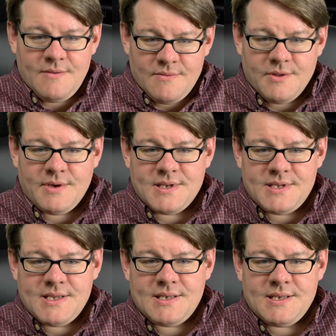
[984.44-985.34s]
the
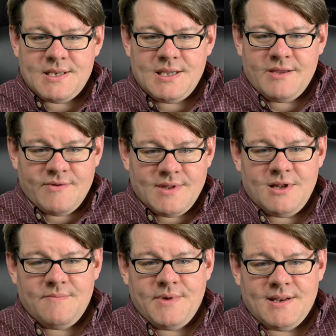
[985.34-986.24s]
consistency of a
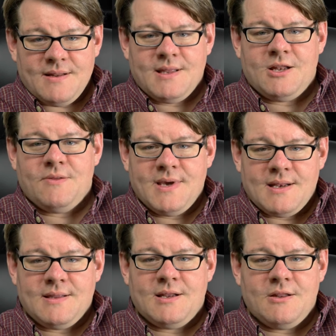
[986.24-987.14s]
little bit, little
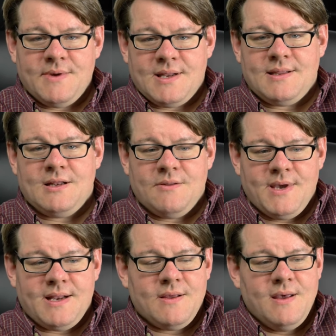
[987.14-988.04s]
bit, little bit, little
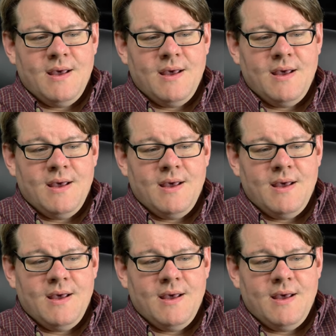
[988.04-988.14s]
bit